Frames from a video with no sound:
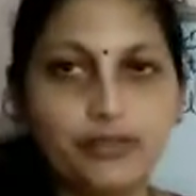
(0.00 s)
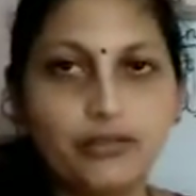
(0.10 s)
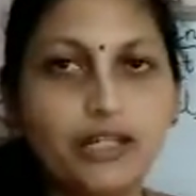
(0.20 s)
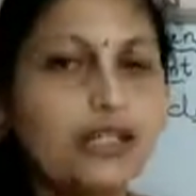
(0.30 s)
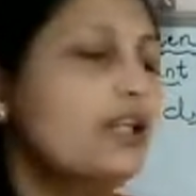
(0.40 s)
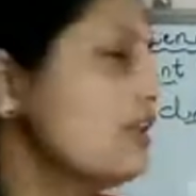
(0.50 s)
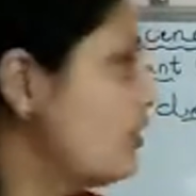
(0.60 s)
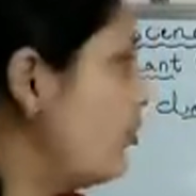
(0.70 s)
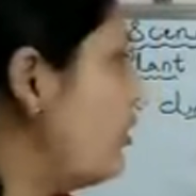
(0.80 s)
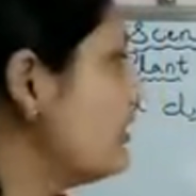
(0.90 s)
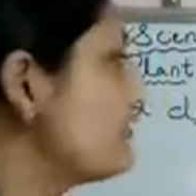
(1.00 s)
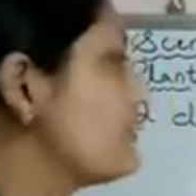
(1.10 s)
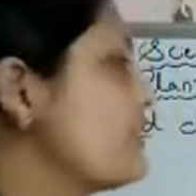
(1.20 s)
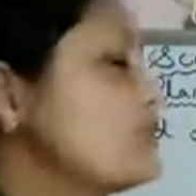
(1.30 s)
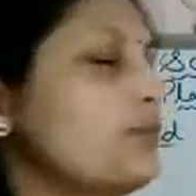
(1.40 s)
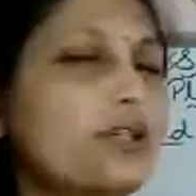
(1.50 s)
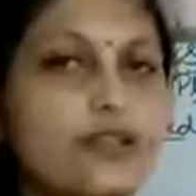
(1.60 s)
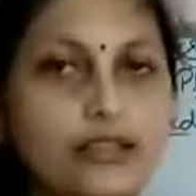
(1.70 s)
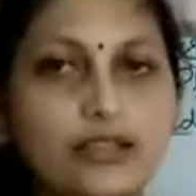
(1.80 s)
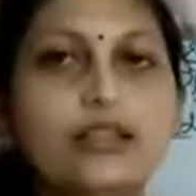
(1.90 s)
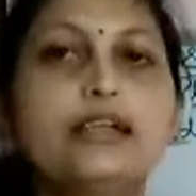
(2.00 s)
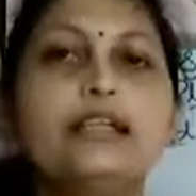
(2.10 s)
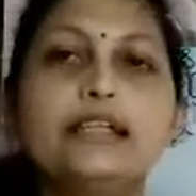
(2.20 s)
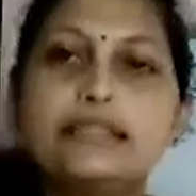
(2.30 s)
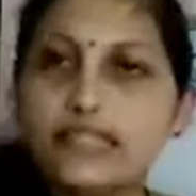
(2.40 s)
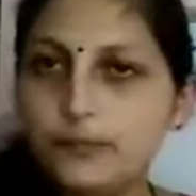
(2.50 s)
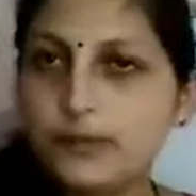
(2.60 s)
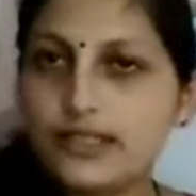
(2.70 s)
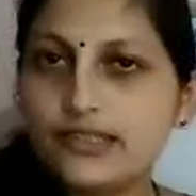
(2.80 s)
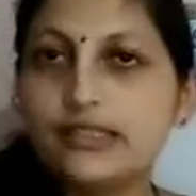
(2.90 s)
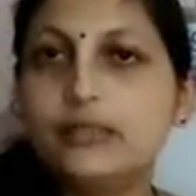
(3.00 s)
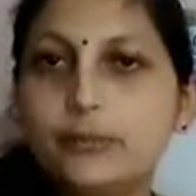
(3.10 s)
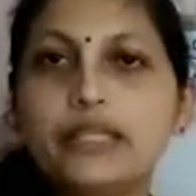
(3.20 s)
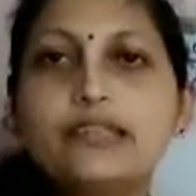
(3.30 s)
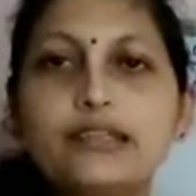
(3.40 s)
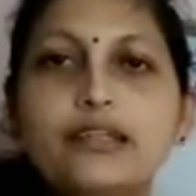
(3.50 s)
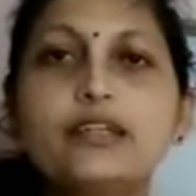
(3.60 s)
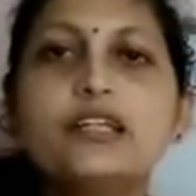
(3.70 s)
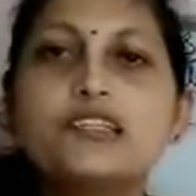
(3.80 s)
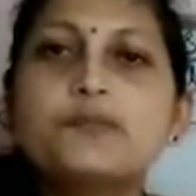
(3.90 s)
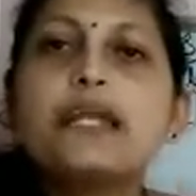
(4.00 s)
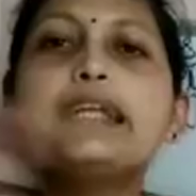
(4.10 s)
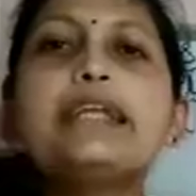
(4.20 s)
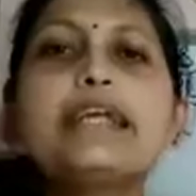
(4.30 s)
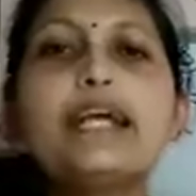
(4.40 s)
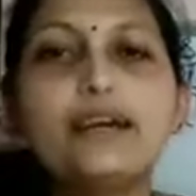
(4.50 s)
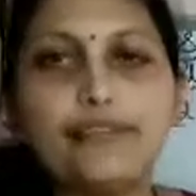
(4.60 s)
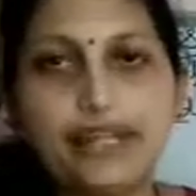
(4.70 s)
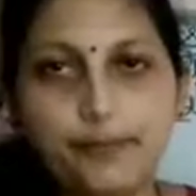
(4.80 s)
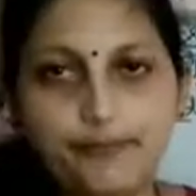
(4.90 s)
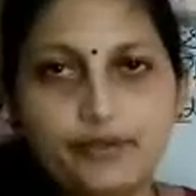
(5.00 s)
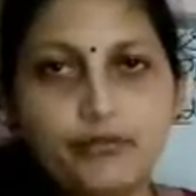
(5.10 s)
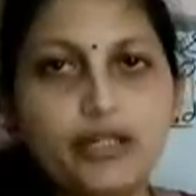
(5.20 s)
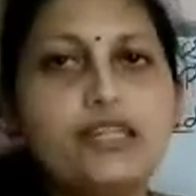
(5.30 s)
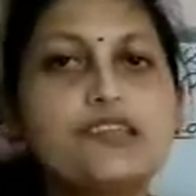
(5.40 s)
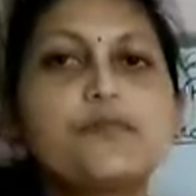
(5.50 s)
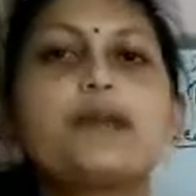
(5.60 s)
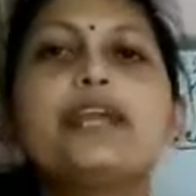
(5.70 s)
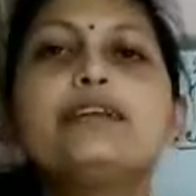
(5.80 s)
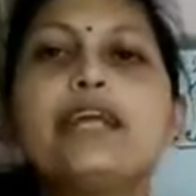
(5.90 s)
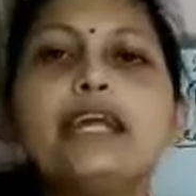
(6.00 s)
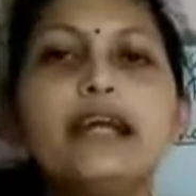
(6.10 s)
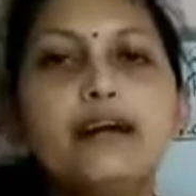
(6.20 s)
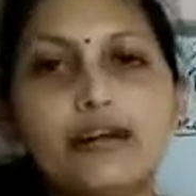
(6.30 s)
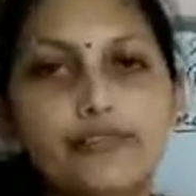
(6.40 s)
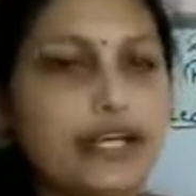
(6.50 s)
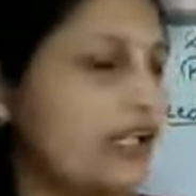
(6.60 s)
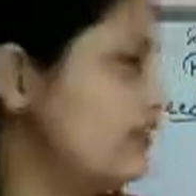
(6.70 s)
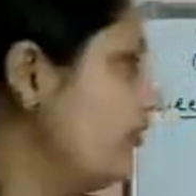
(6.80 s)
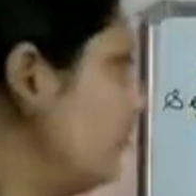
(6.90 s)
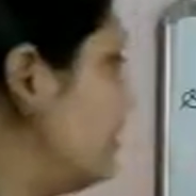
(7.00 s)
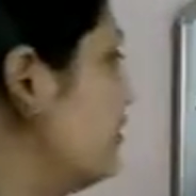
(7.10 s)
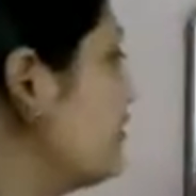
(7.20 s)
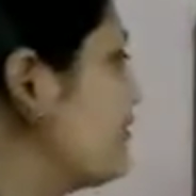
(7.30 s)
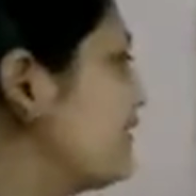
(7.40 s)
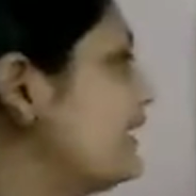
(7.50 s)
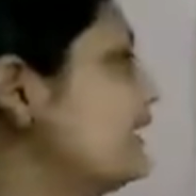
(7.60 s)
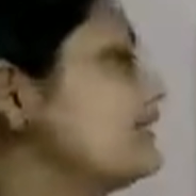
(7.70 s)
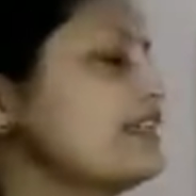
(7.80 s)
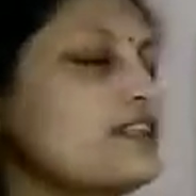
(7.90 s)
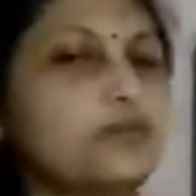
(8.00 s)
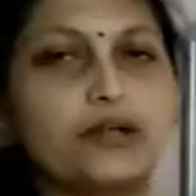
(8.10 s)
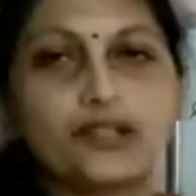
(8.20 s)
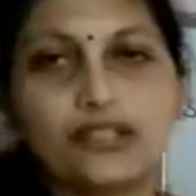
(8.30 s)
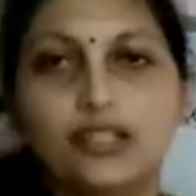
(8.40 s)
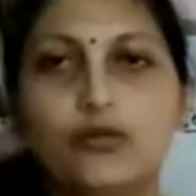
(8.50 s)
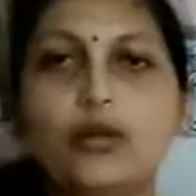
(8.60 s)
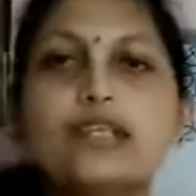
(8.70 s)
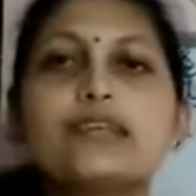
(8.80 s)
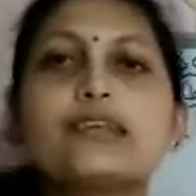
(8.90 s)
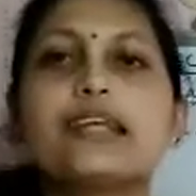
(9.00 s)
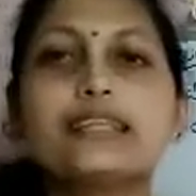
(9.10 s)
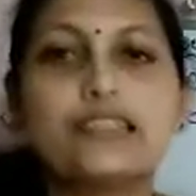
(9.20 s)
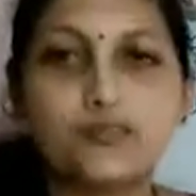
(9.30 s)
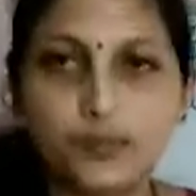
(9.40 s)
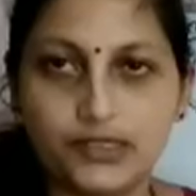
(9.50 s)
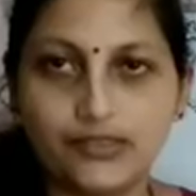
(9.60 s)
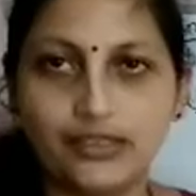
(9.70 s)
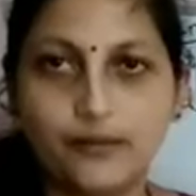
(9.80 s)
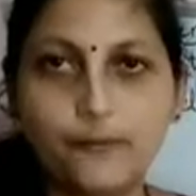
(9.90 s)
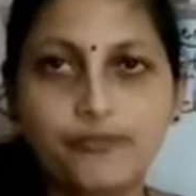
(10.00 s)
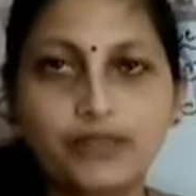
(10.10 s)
Okay, so what is dispersal? Dispersal means spreading away. Okay, spreading away. So here seed dispersal. What is seed dispersal?